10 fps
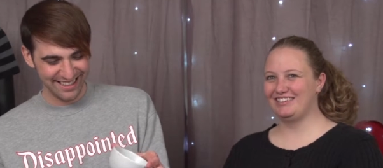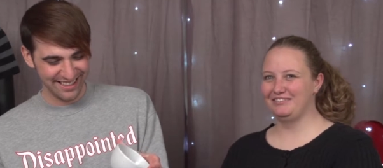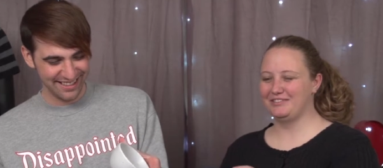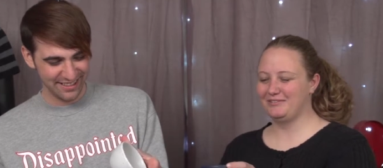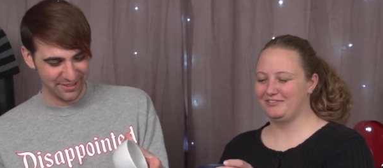Speaker 1: they
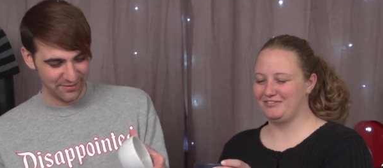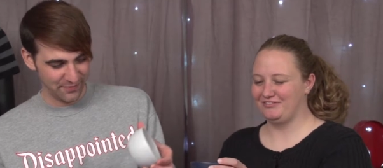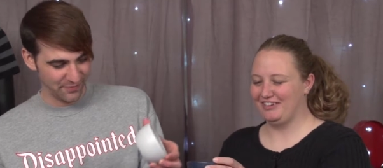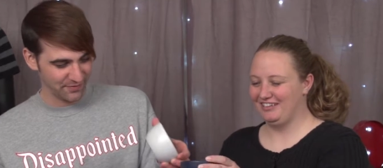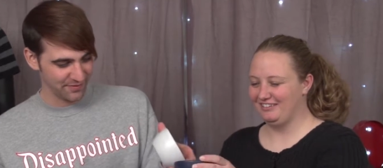don't do it
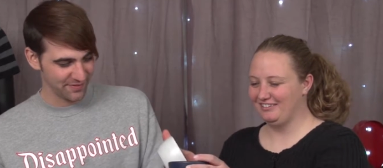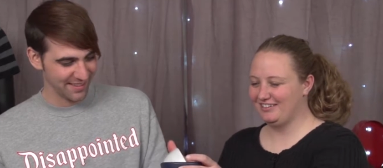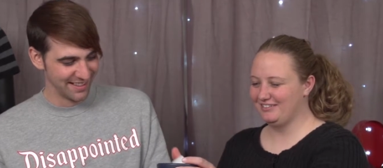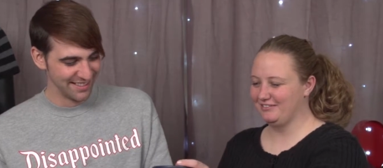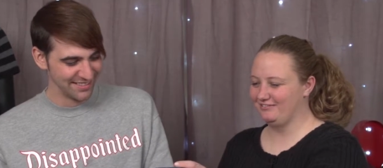for fun.
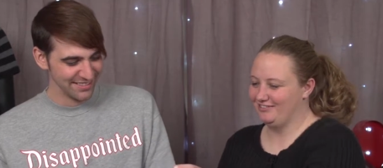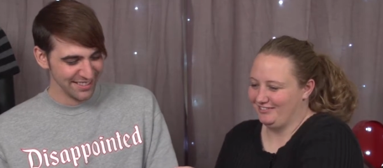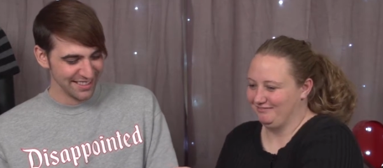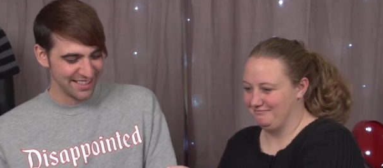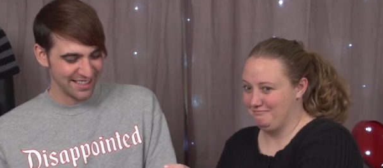They do it for...
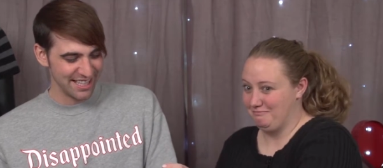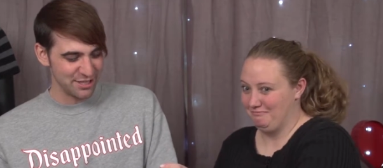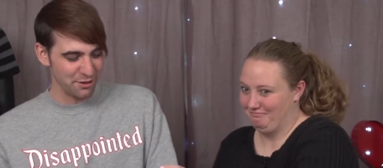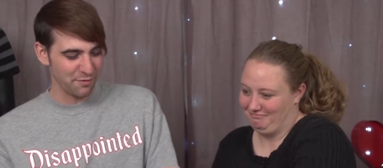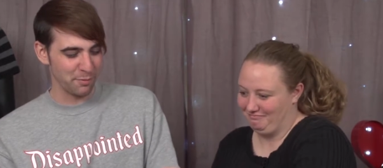
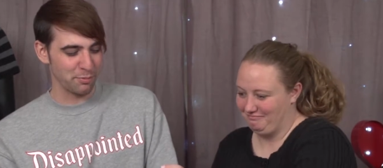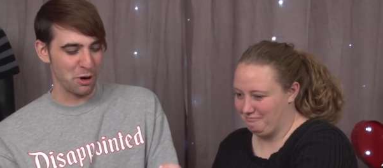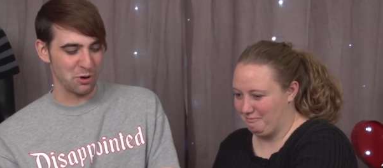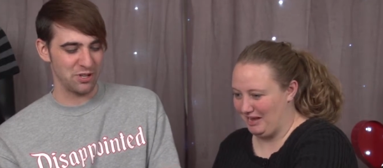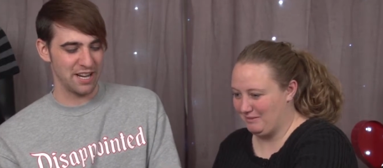
Speaker 2: They do it for
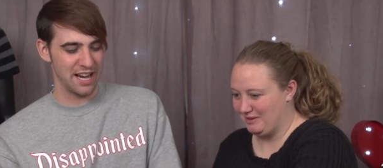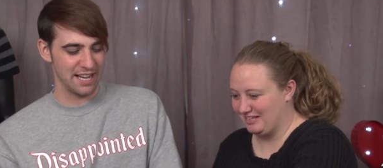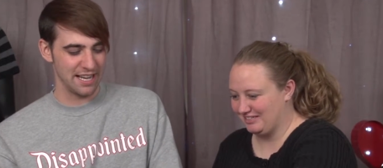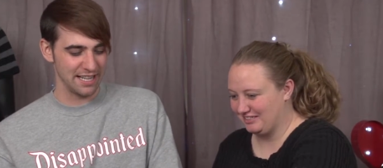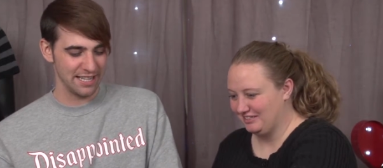
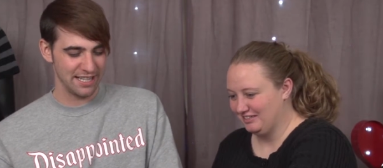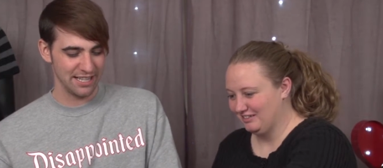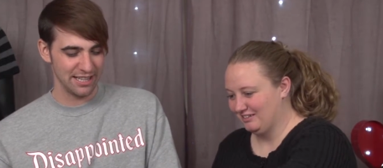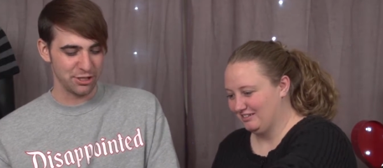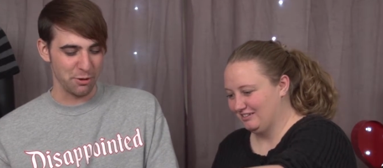
Speaker 1: procreating. Babies.
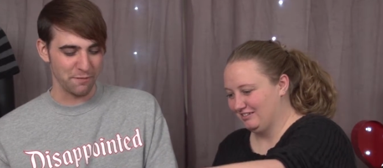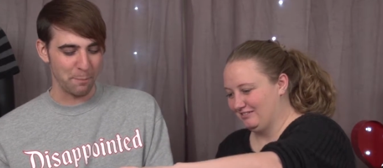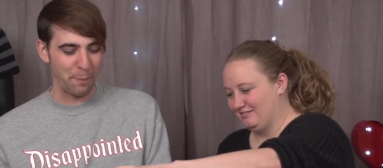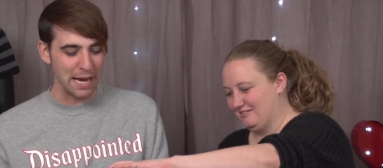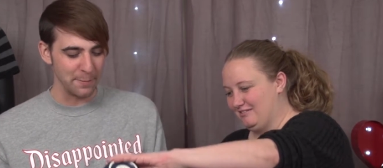They do it
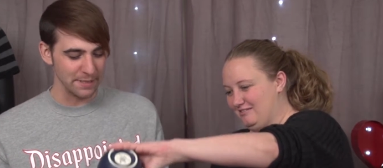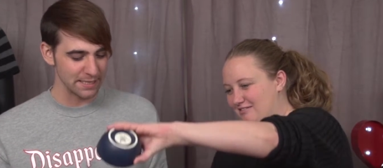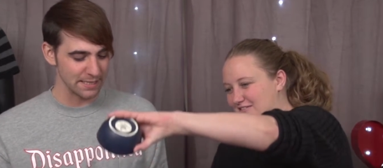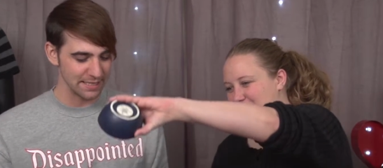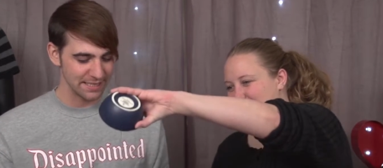for
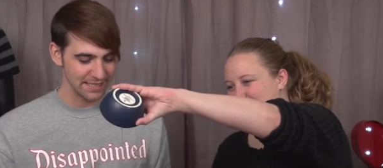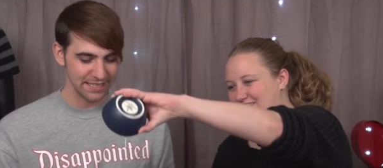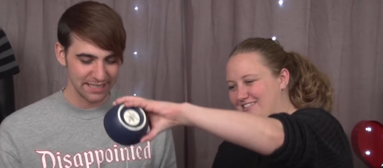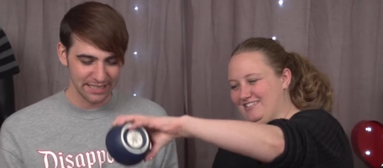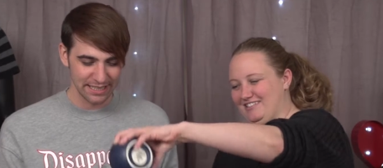babies.
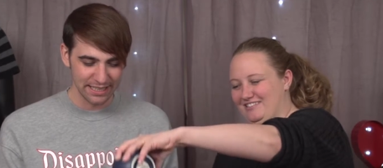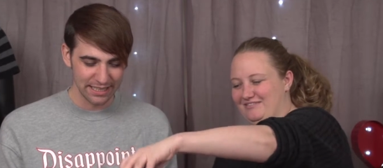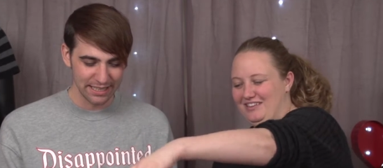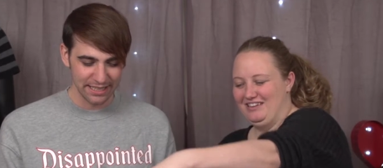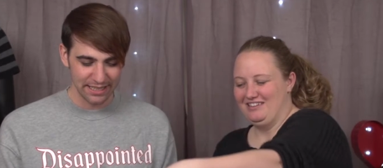
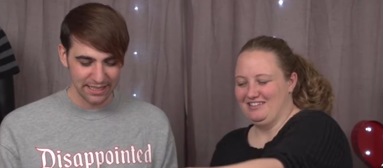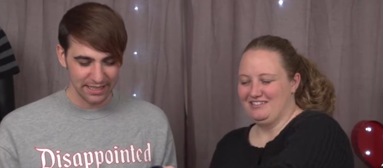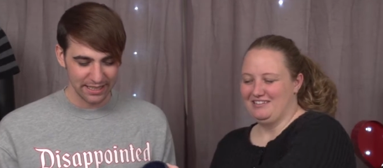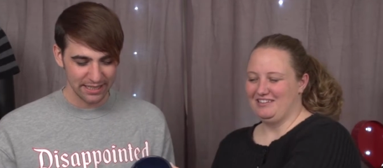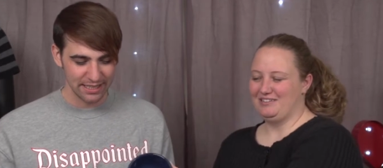It's
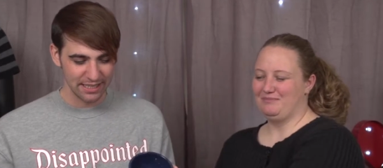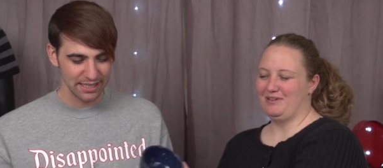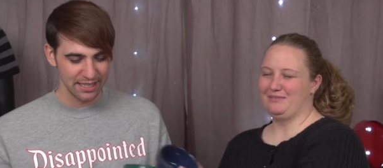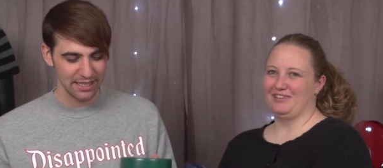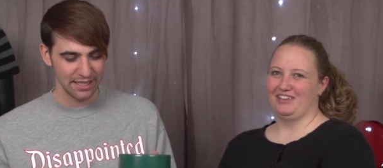
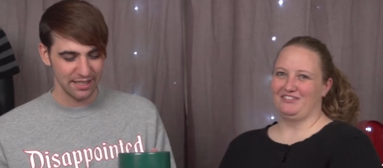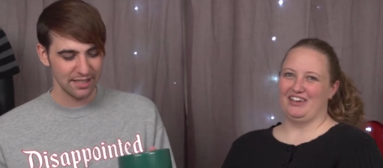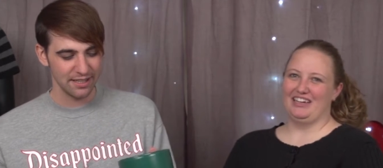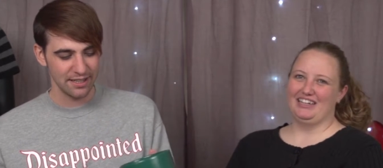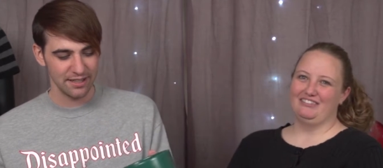probably like
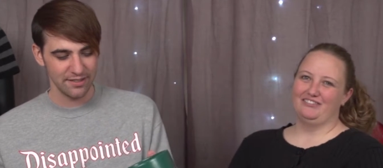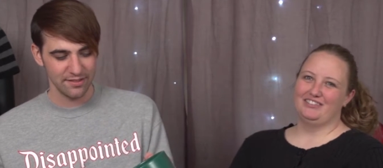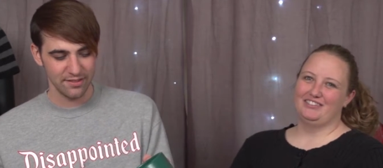5.